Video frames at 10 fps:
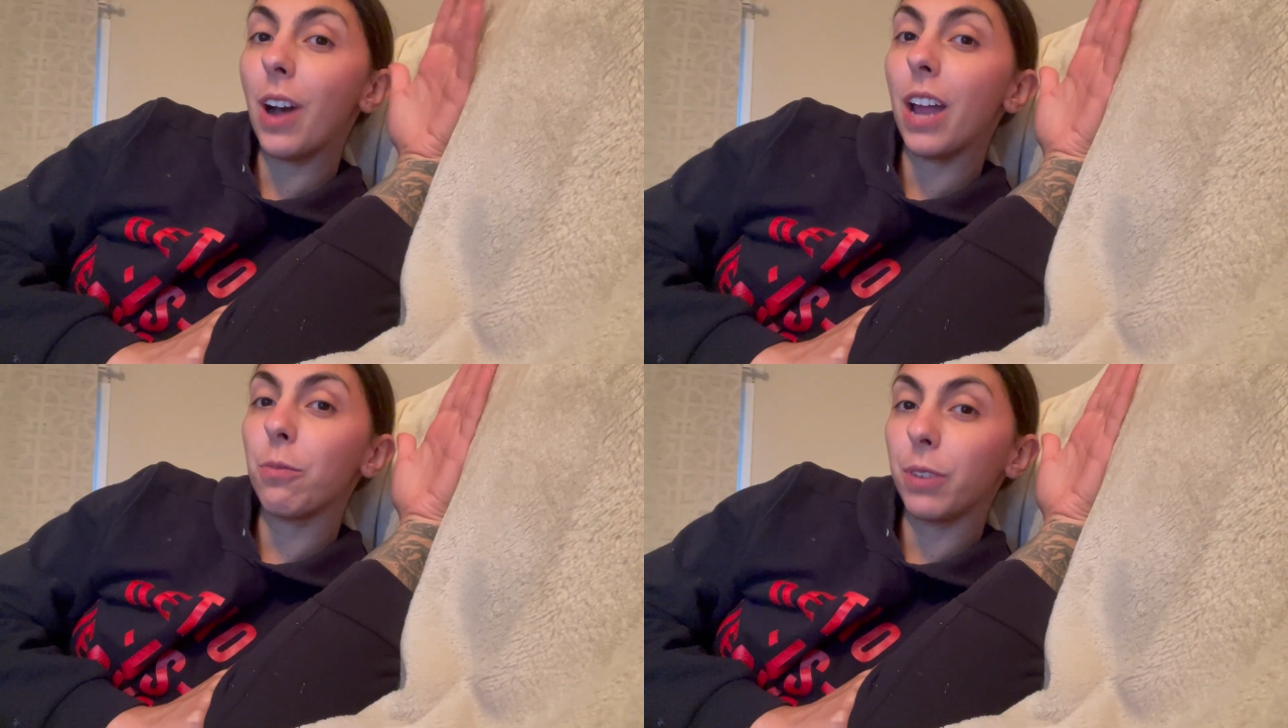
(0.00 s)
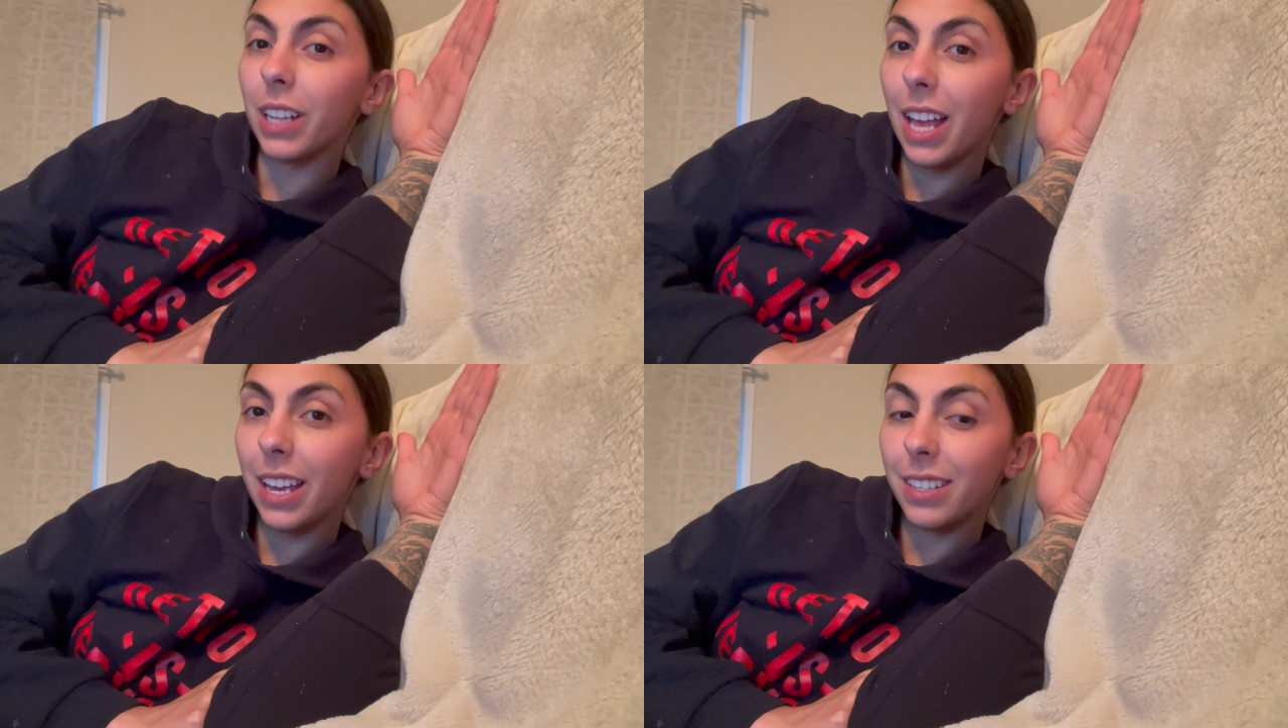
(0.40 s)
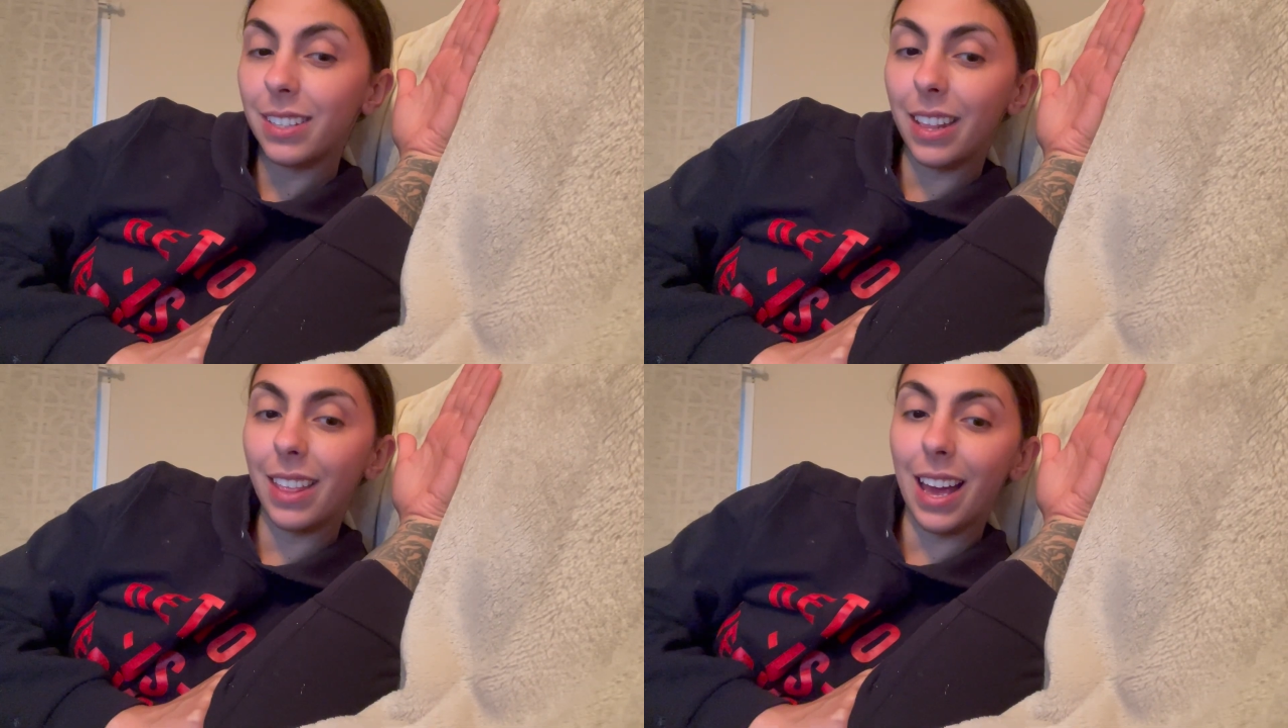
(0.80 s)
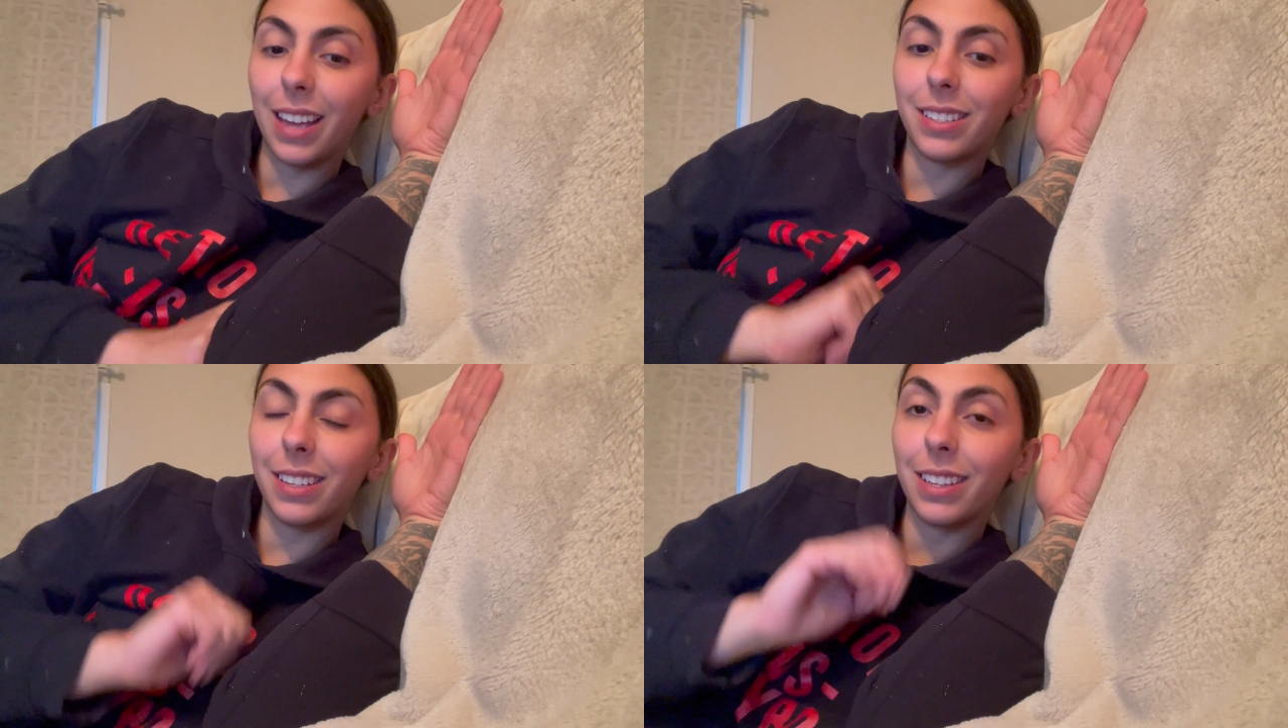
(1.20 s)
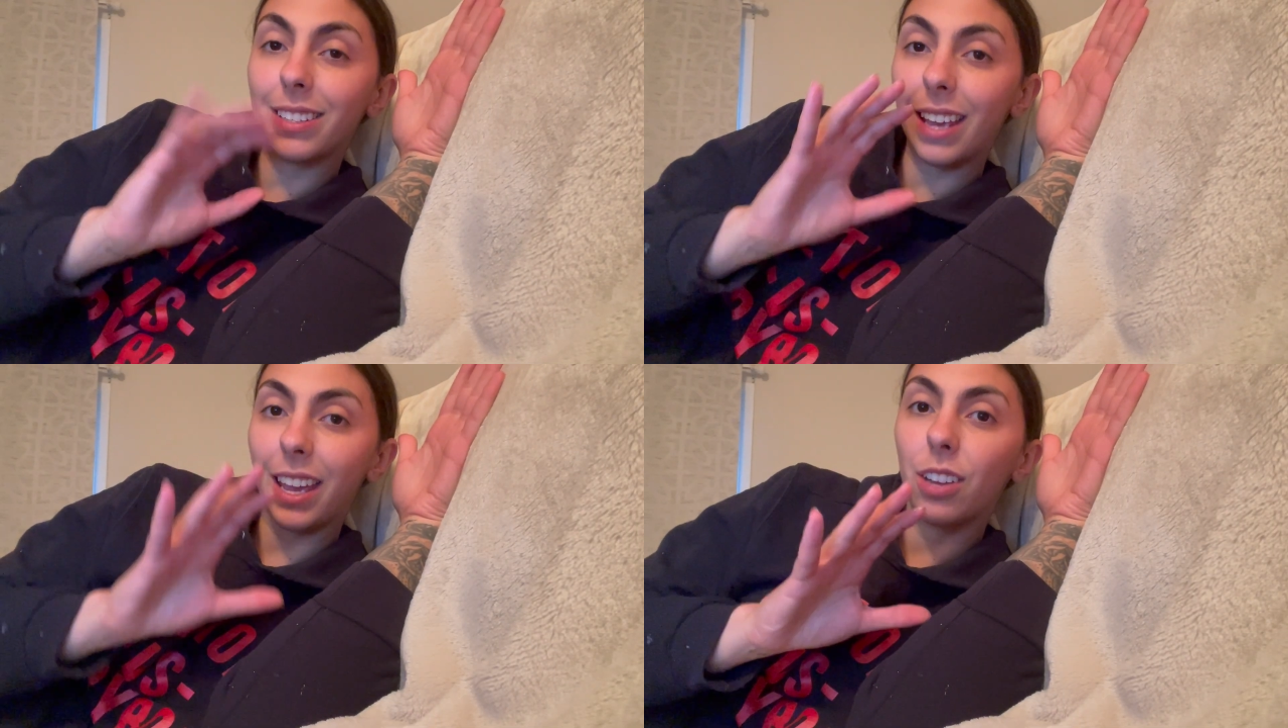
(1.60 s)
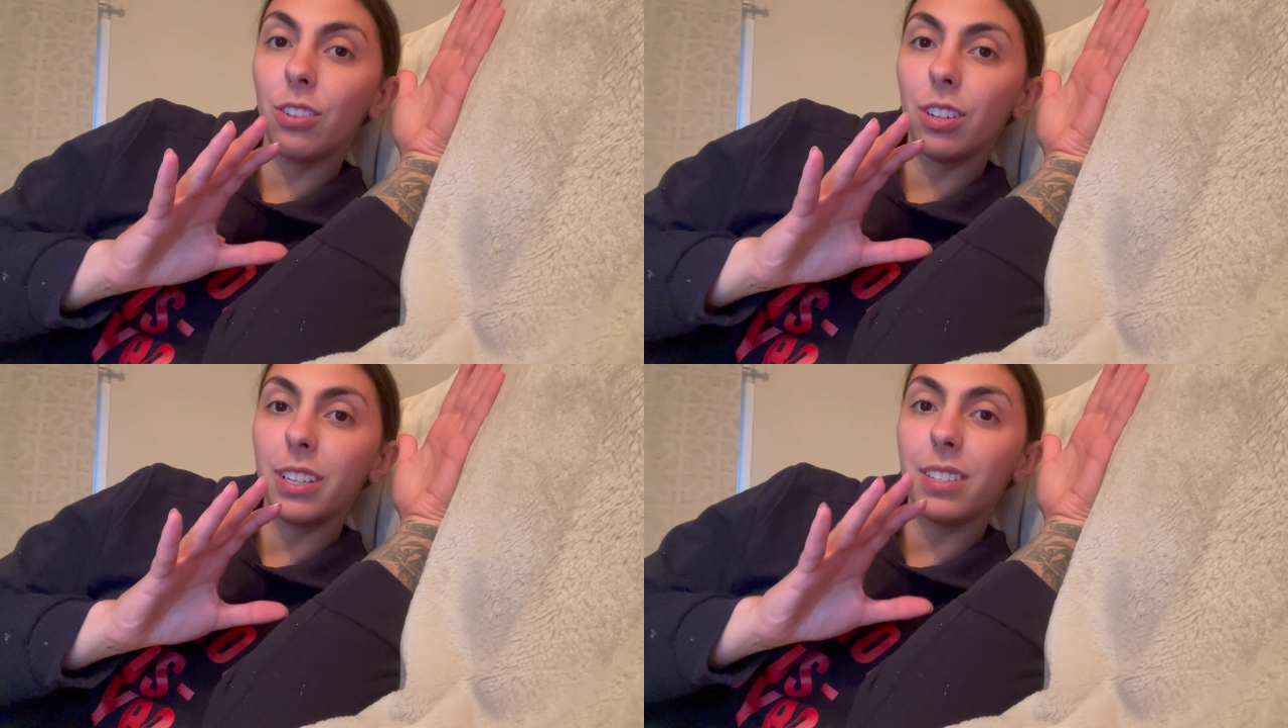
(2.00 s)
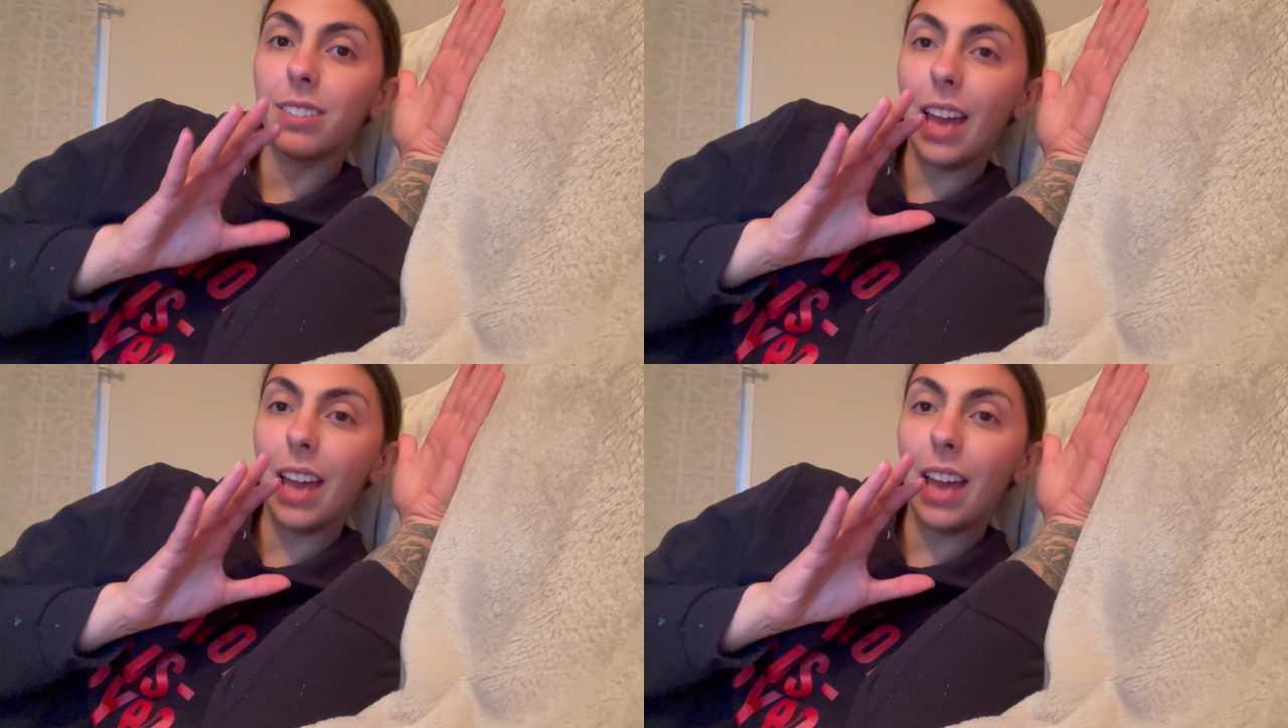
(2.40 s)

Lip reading: I realize that this angle is